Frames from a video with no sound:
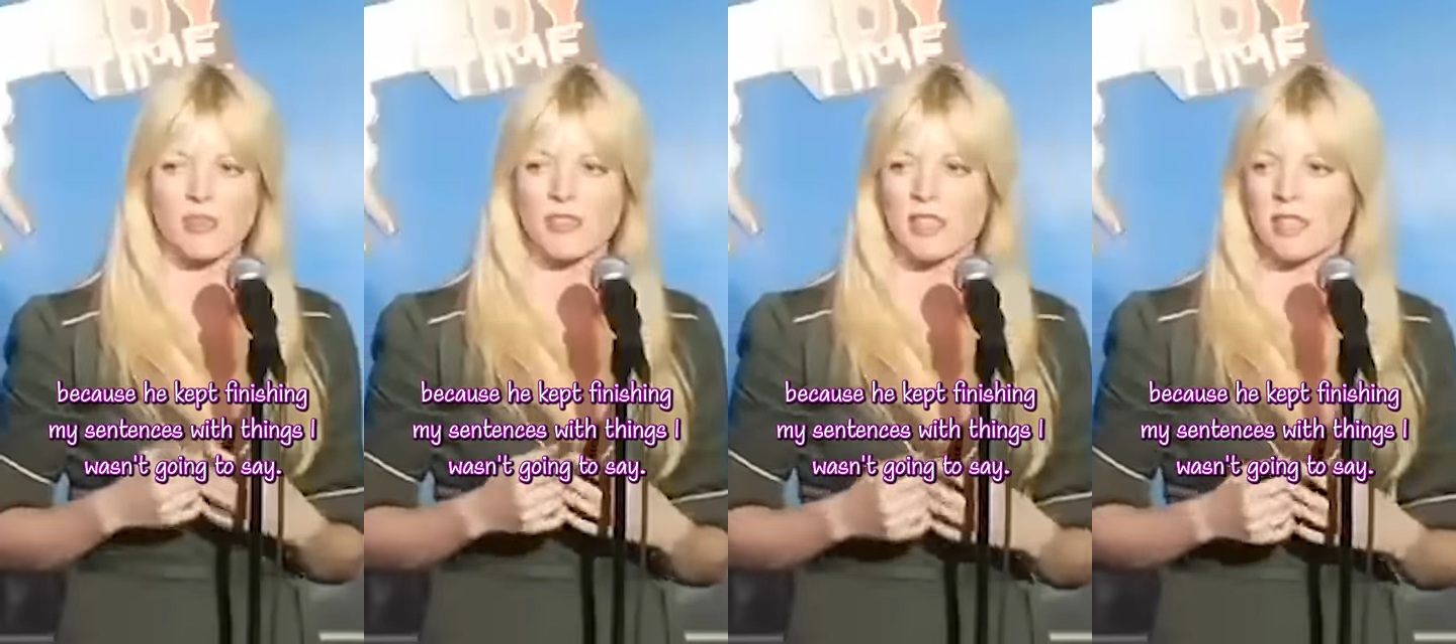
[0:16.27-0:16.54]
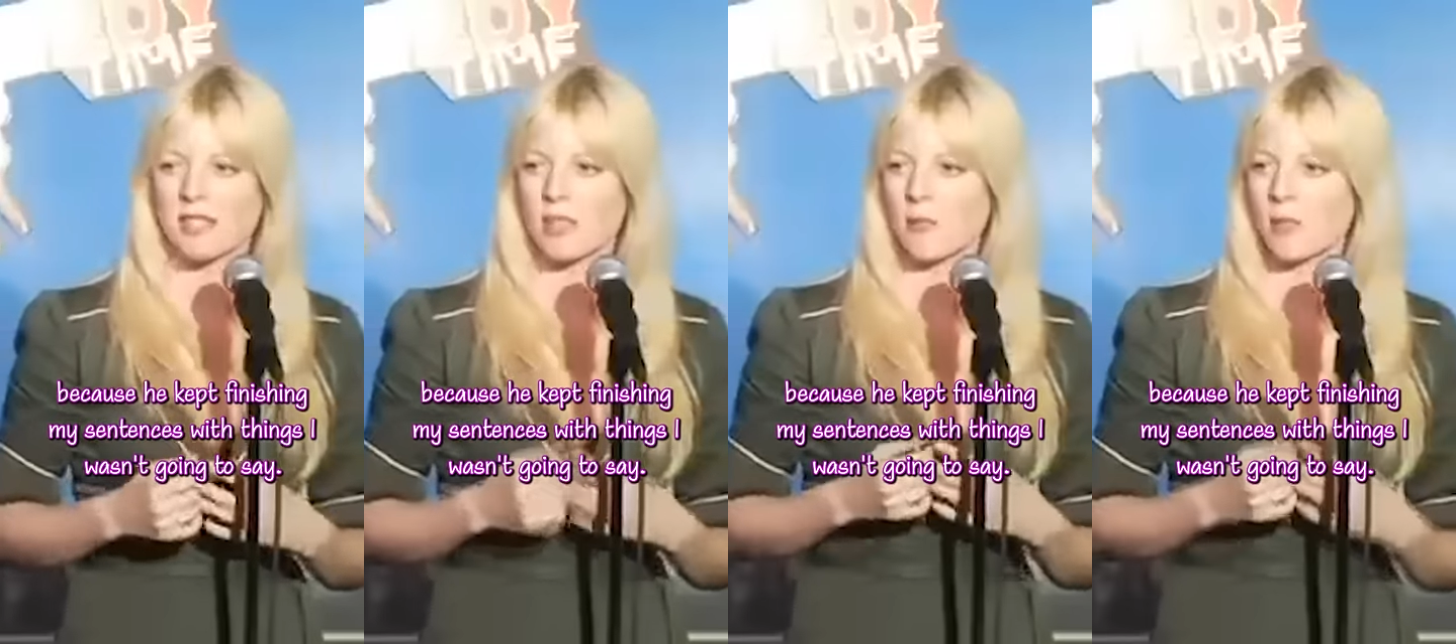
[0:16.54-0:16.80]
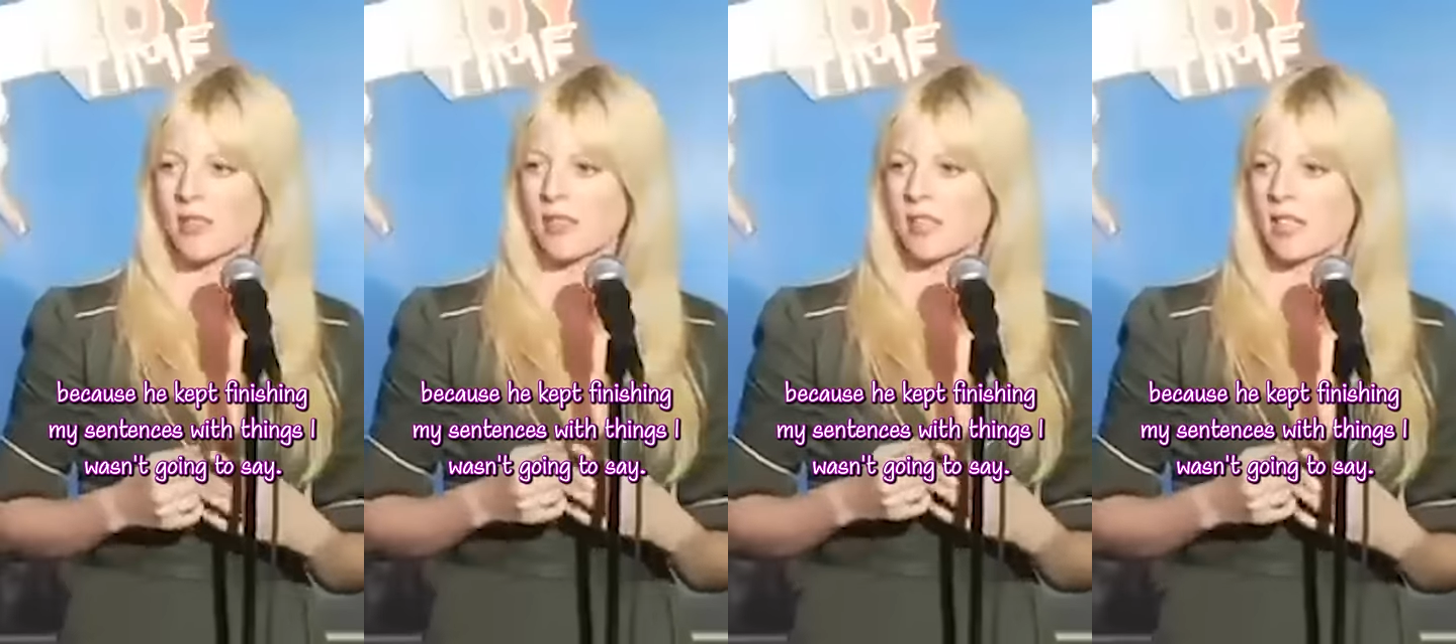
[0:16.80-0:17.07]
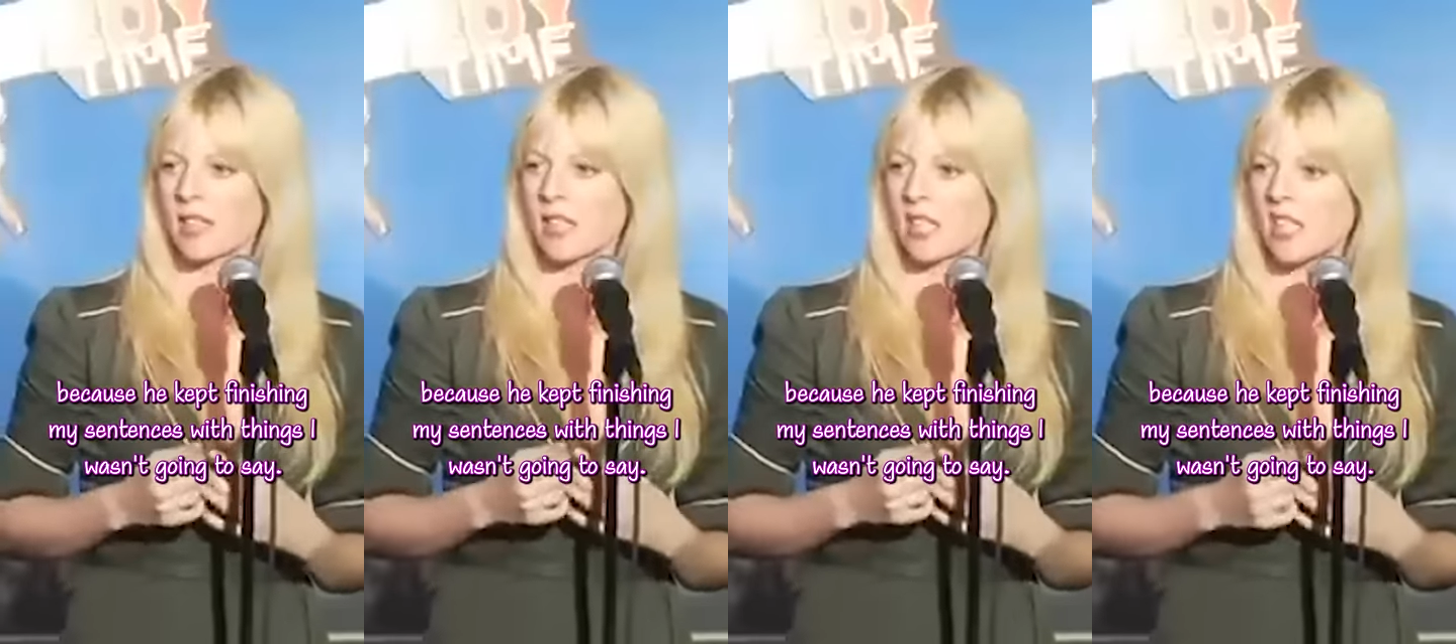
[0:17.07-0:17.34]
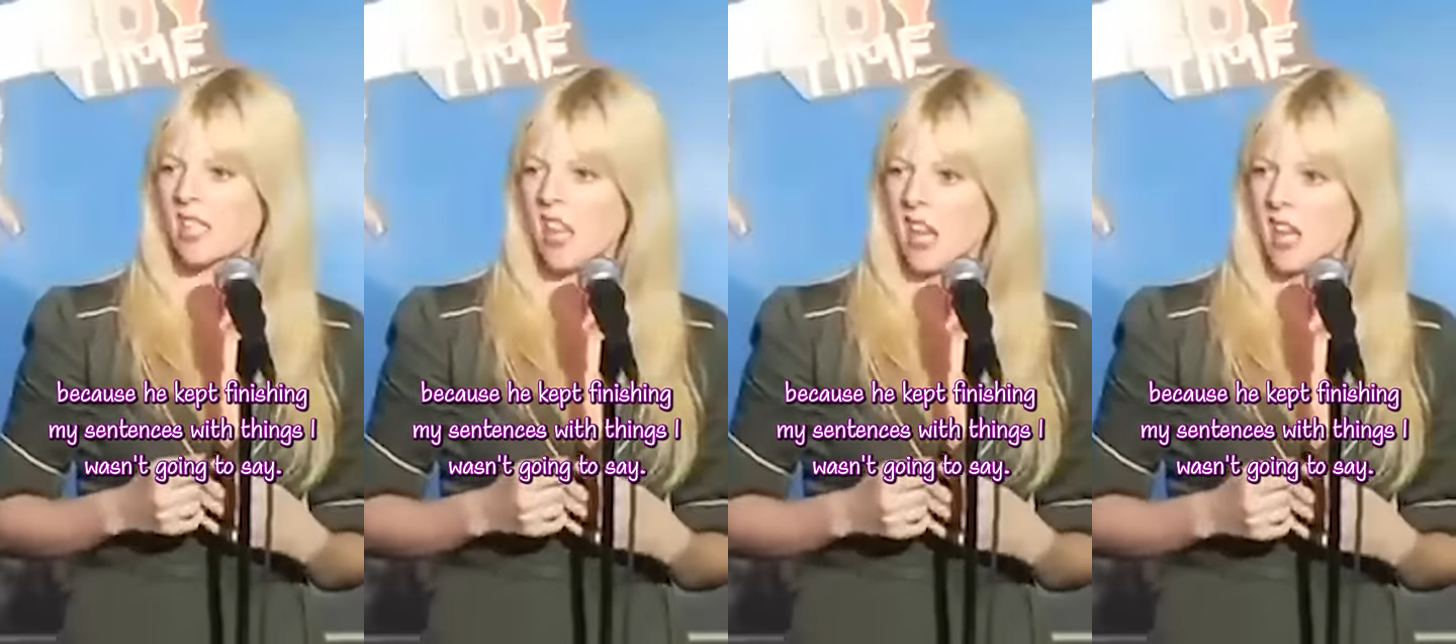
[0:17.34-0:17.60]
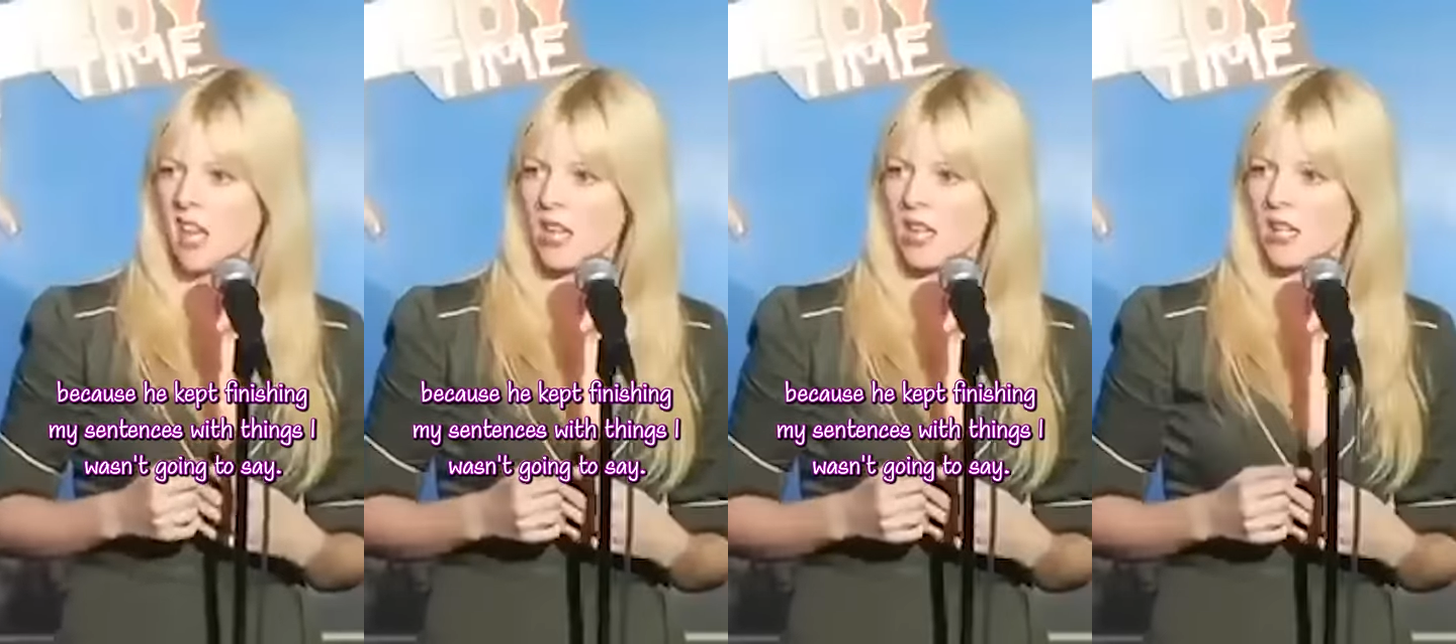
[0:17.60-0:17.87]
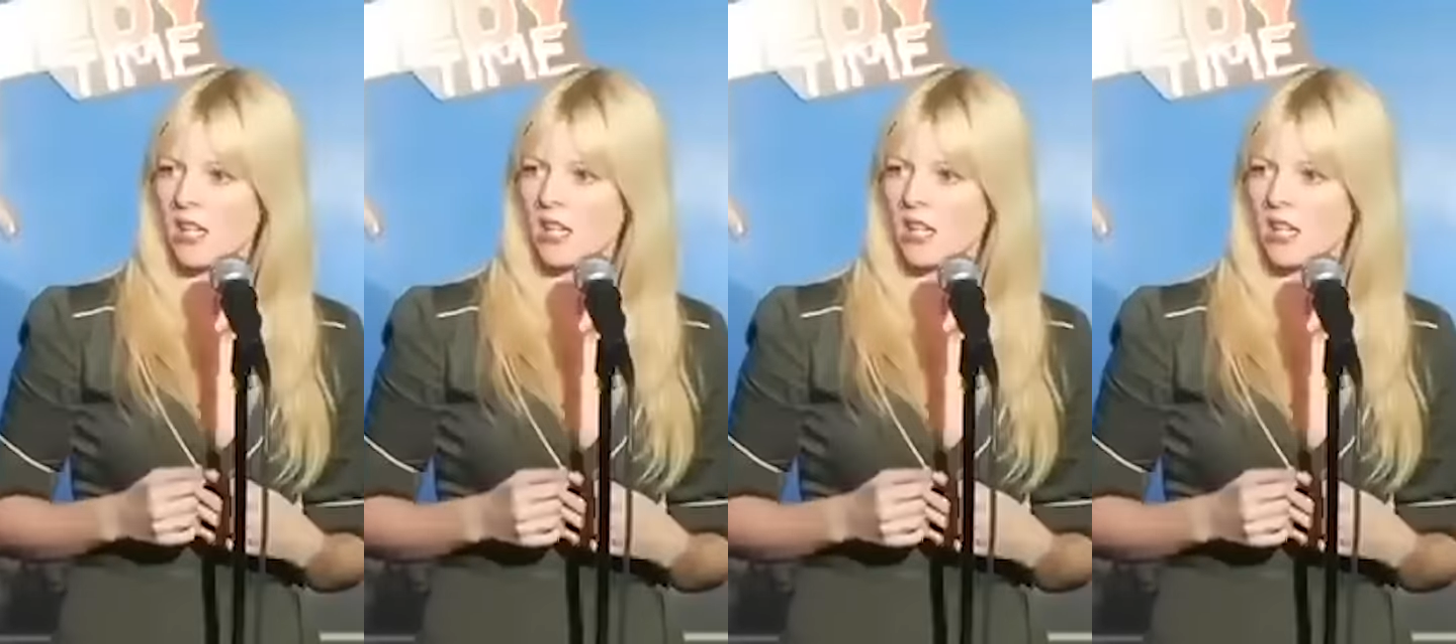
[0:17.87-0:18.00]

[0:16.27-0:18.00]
things I wasn't going to say.